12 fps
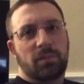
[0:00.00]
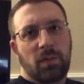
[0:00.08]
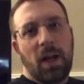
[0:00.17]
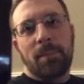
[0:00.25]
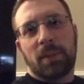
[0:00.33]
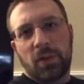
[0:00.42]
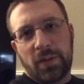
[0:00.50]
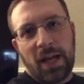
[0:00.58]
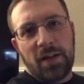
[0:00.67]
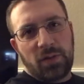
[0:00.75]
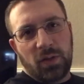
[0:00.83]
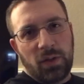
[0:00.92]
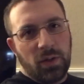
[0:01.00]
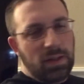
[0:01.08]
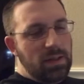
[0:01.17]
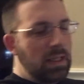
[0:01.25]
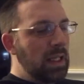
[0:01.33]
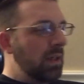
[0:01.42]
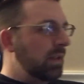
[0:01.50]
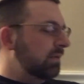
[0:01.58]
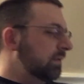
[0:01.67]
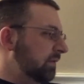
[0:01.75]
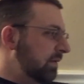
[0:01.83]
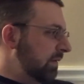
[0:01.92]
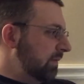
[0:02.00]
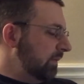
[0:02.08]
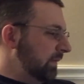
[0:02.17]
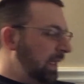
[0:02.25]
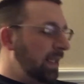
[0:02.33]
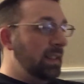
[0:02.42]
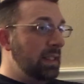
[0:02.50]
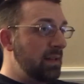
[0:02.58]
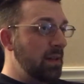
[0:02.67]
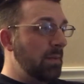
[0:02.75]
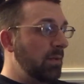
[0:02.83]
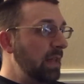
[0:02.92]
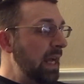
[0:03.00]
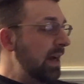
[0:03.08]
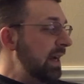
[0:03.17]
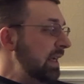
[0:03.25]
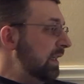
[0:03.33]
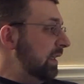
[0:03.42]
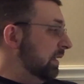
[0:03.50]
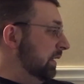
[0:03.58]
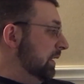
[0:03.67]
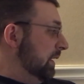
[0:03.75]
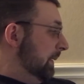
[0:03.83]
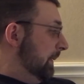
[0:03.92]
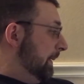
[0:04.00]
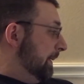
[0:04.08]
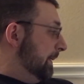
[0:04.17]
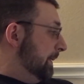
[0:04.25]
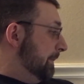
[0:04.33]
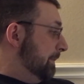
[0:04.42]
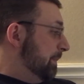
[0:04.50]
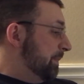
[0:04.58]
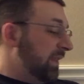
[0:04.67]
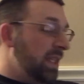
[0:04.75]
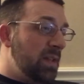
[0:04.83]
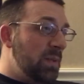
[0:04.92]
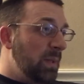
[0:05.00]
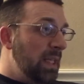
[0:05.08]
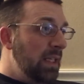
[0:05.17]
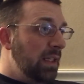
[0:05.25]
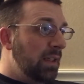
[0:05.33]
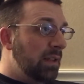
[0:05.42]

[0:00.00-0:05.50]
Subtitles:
upload that so you can see at least some of that hike. This week,